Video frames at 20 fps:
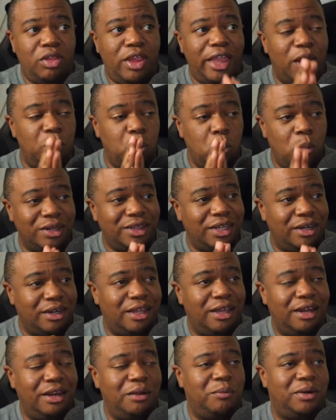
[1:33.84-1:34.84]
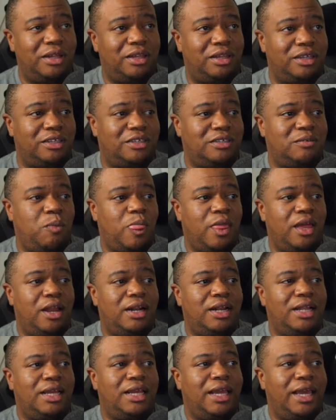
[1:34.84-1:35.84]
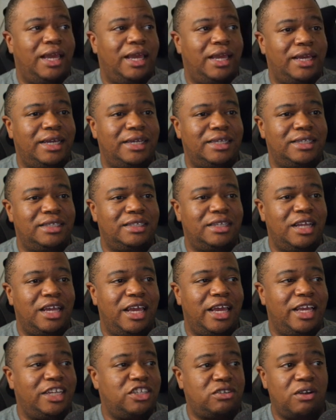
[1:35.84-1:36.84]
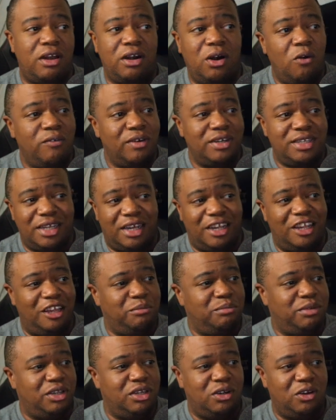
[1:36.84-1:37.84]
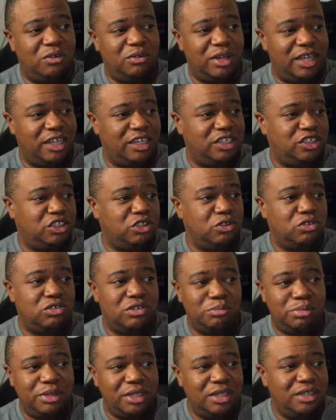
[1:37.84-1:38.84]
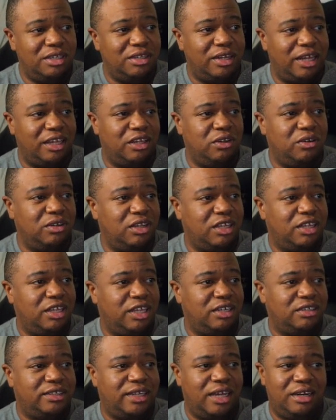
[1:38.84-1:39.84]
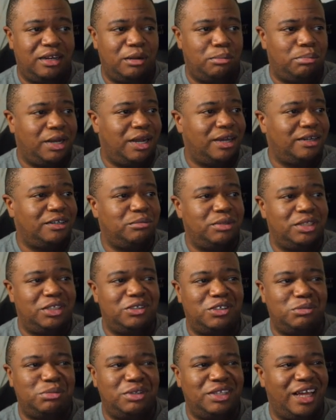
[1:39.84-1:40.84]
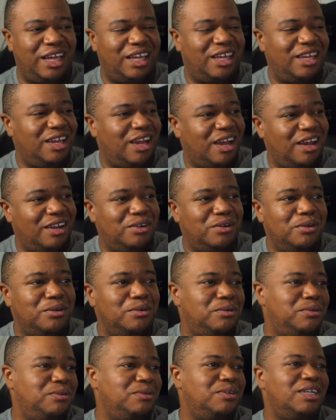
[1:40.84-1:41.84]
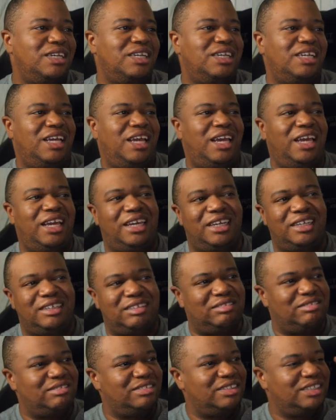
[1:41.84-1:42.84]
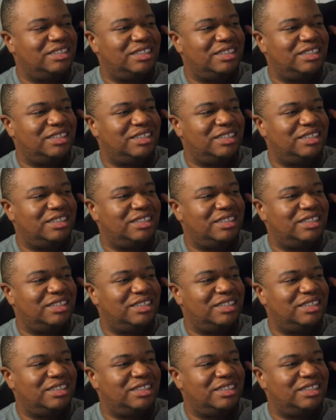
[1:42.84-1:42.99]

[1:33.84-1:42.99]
and what they're getting with it. And it started over time. It used to be like, you can look here down at the bottom. It used to be like Yahoo and